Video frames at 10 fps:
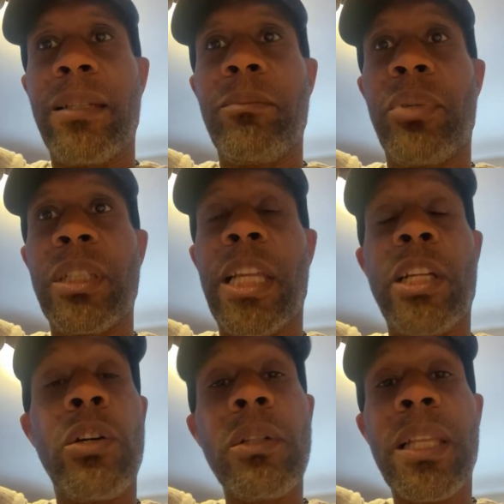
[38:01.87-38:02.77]
But they
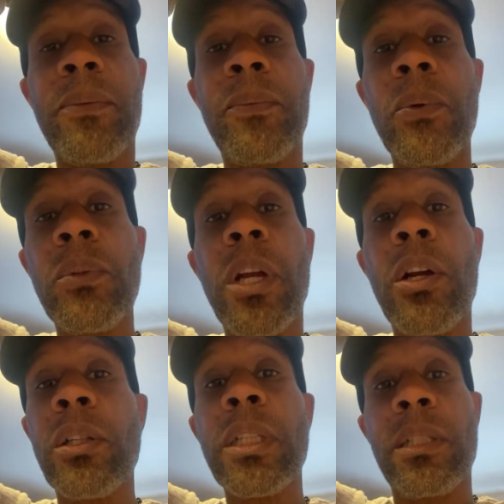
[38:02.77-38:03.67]
cook their food
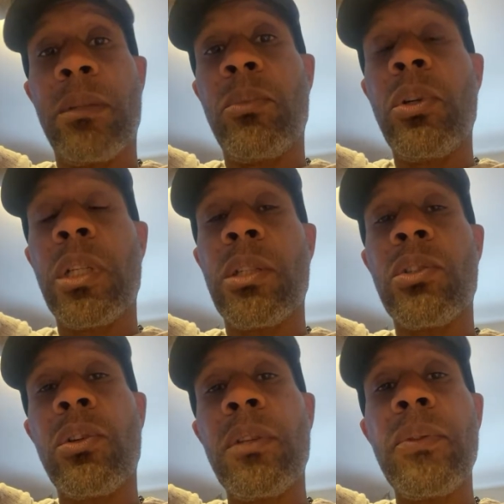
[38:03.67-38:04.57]
early in the morning.
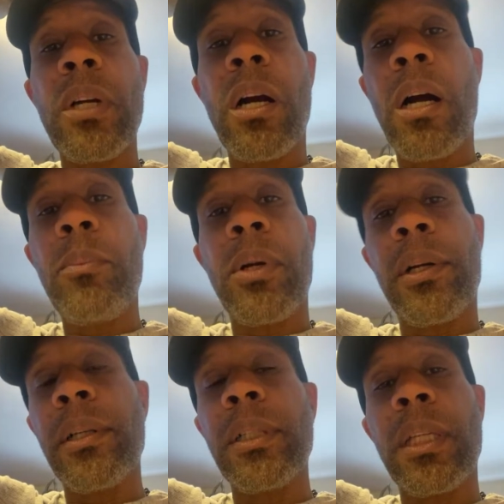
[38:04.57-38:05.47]
So if you're up
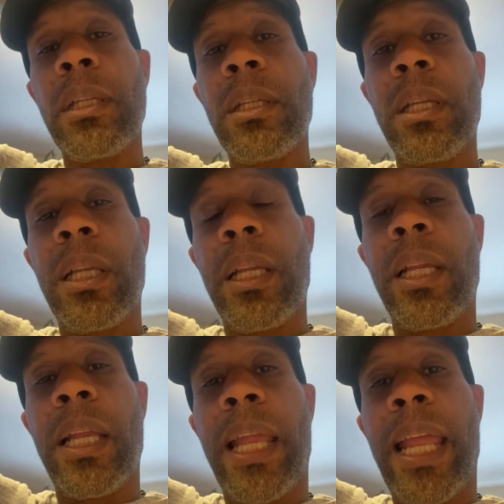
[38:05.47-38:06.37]
early
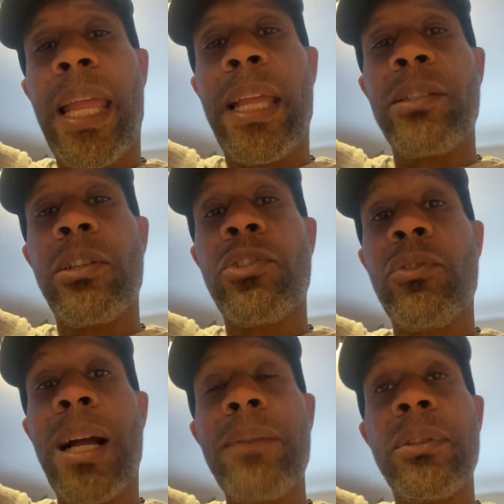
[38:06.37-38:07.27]
and you're
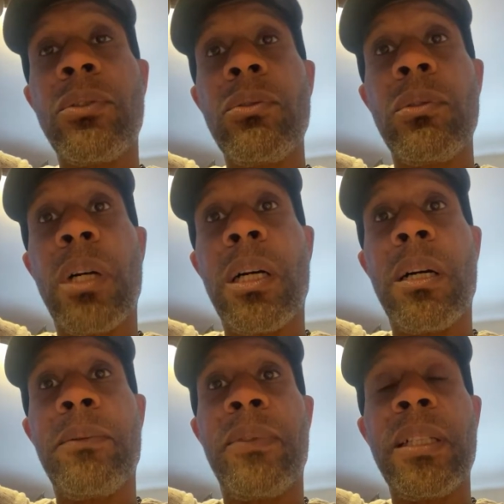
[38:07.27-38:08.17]
driving through
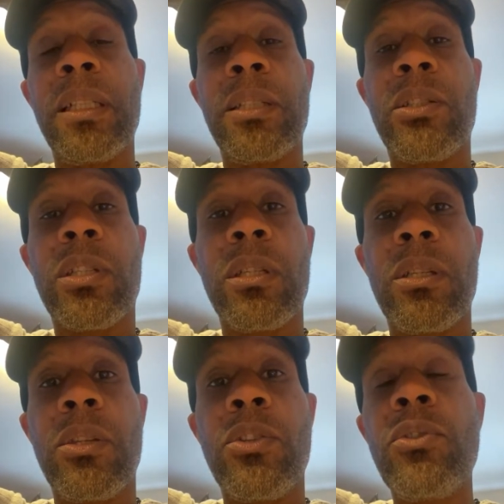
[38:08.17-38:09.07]
a village,
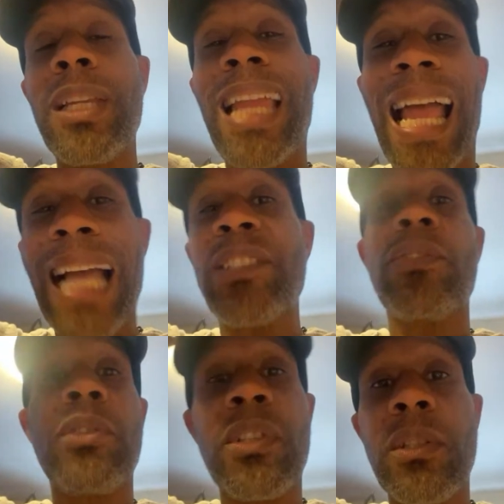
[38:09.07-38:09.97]
you can
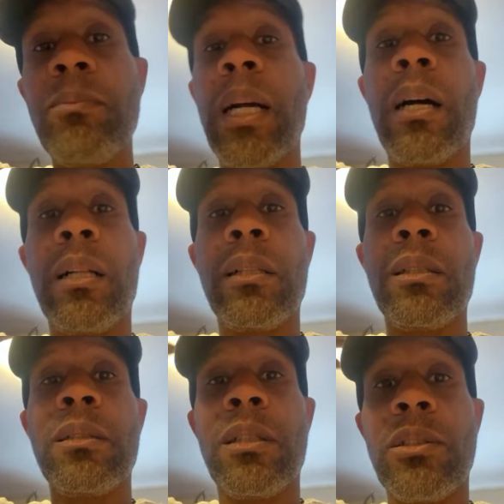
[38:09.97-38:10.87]
actually smell
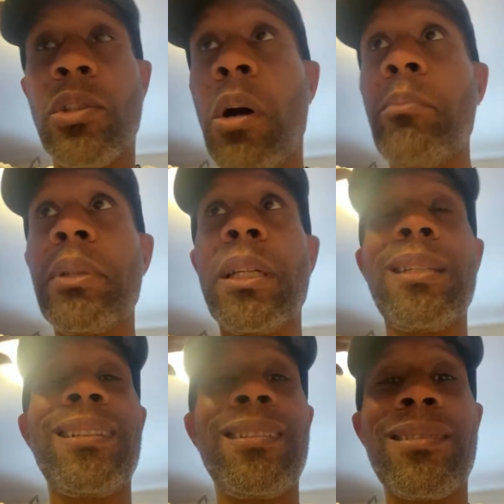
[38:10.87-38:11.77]
the
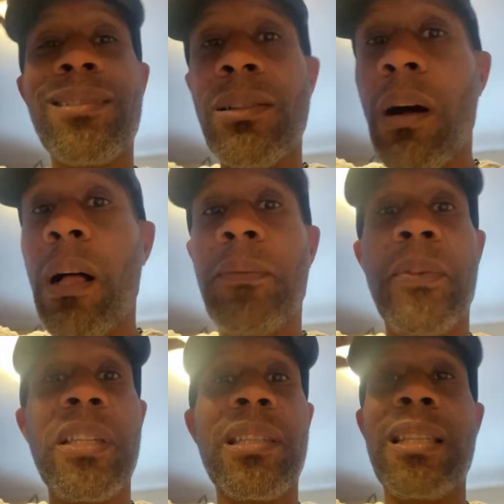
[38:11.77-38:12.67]
dumpling and the
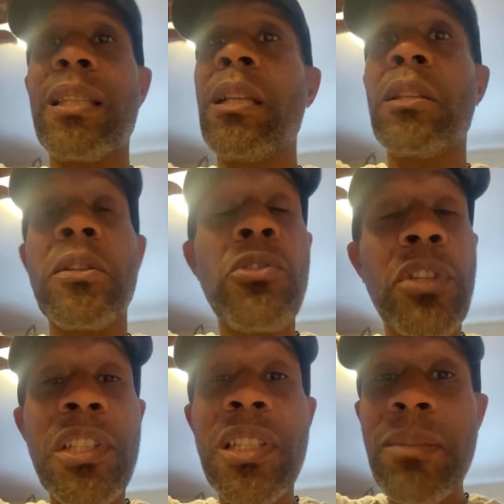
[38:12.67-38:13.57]
sawfish, and you
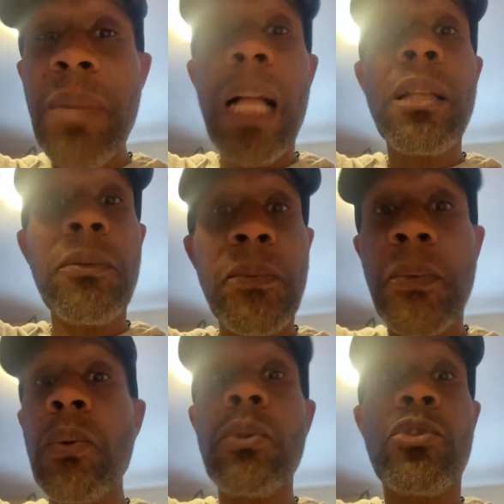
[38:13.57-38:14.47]
could smell the
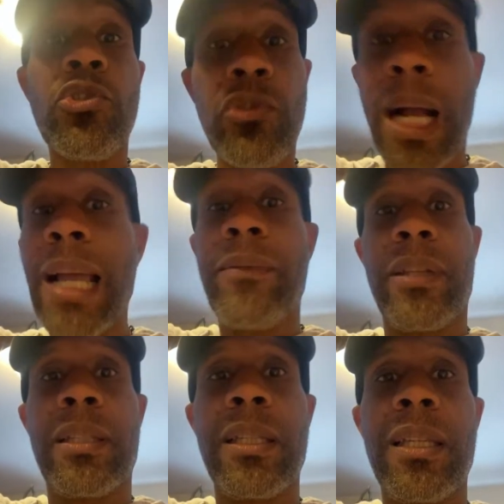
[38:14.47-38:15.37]
food driving.